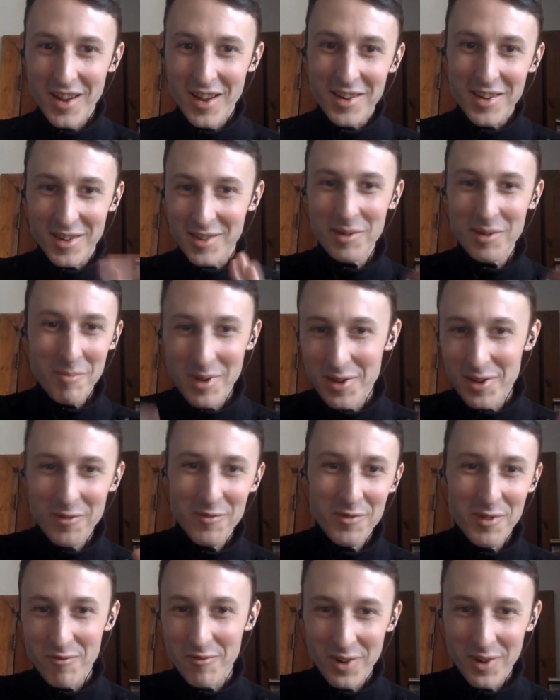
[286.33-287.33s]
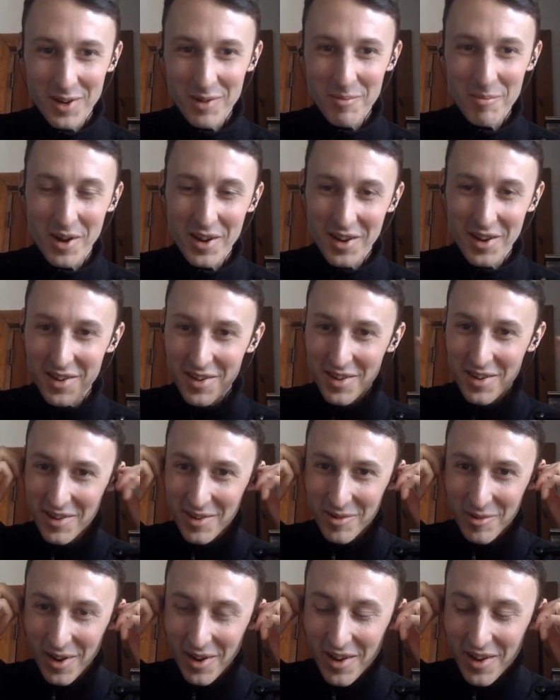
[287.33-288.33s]
It doesn't mean you've defeated my
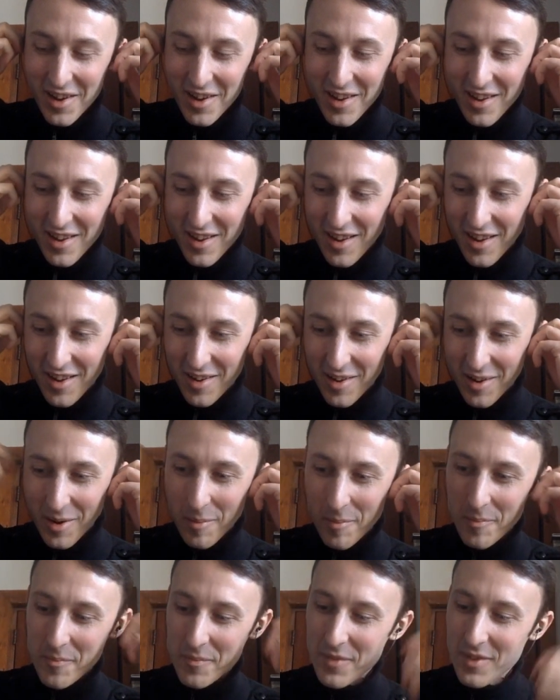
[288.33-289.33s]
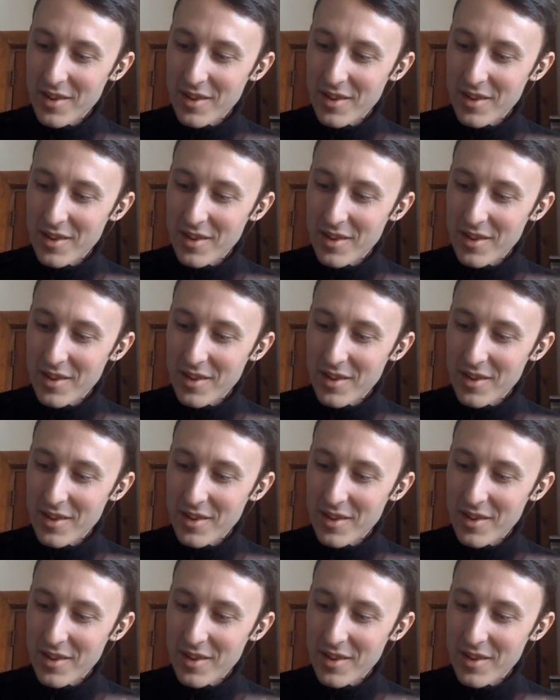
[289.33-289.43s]
idea, right? And